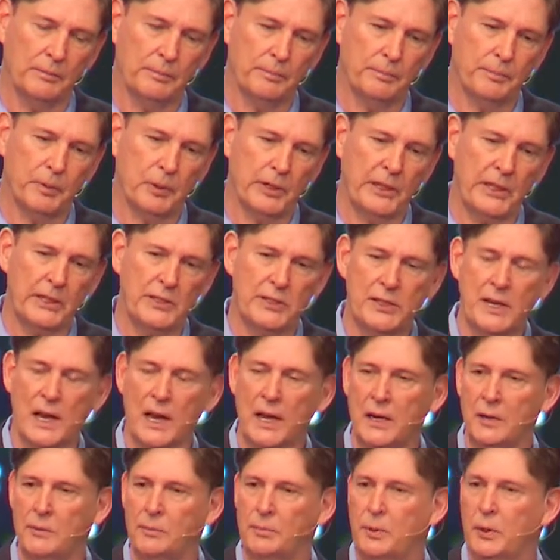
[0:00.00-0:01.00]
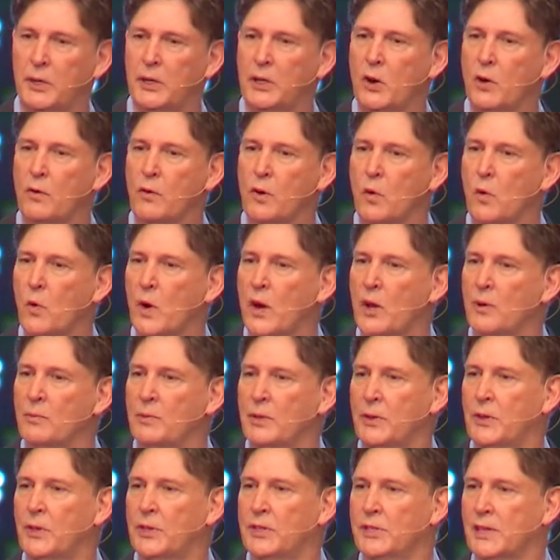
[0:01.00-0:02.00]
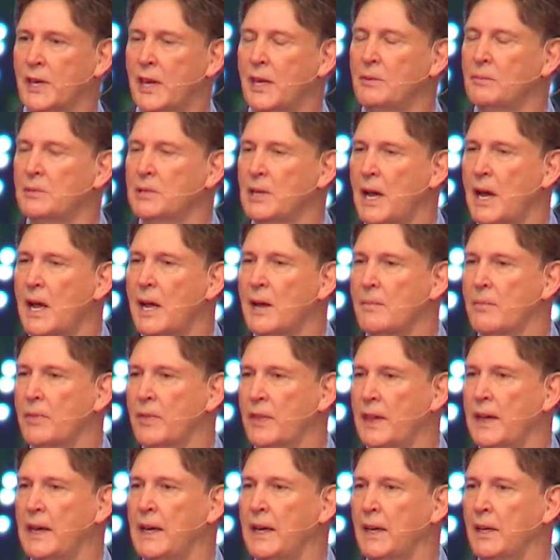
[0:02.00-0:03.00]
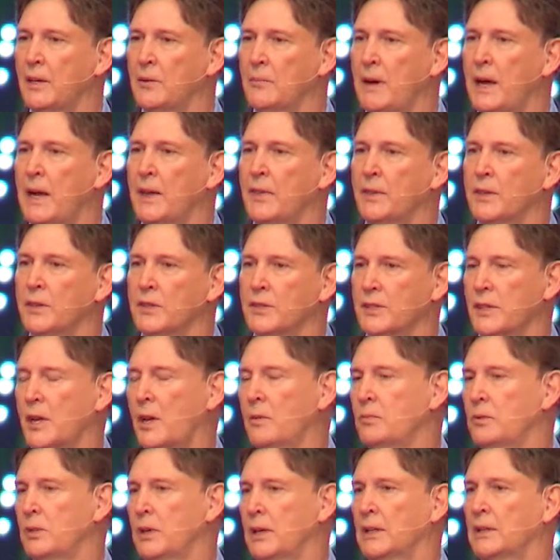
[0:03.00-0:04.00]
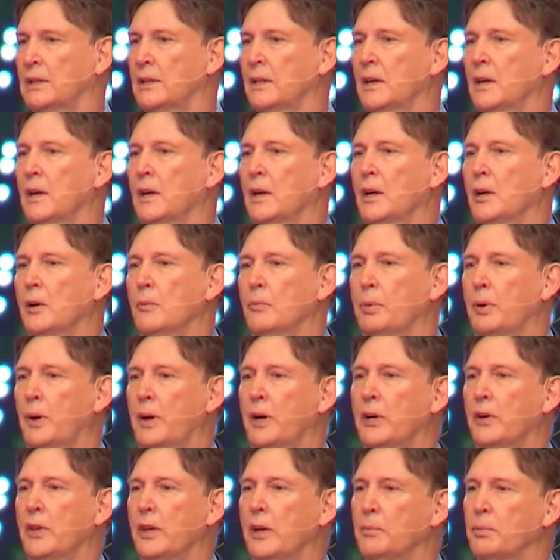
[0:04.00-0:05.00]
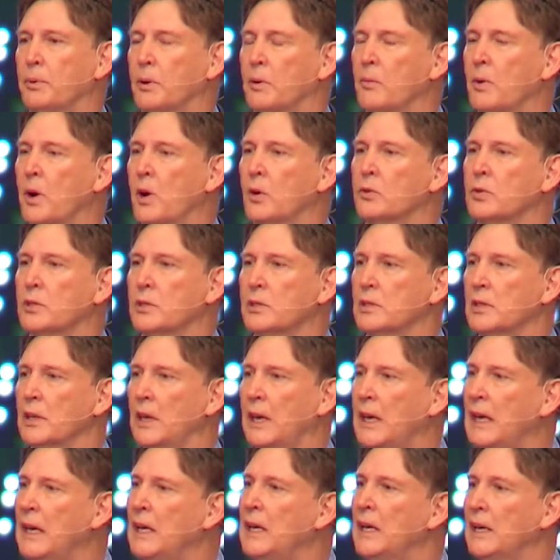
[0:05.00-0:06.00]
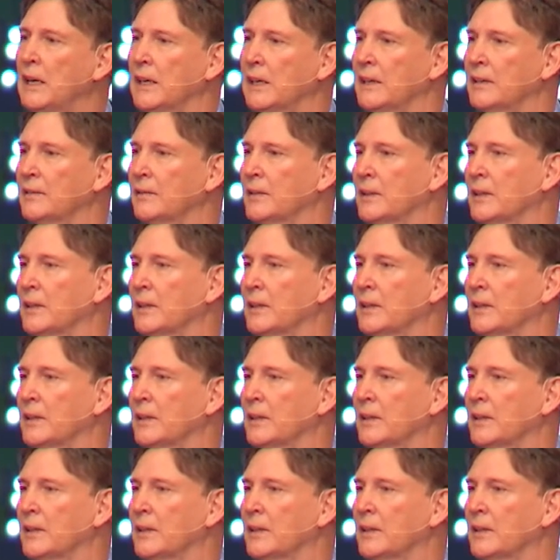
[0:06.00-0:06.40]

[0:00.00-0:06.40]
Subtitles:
pretty excited and pretty overwhelmed at the same time thinking about the subject, prayer that promotes healing.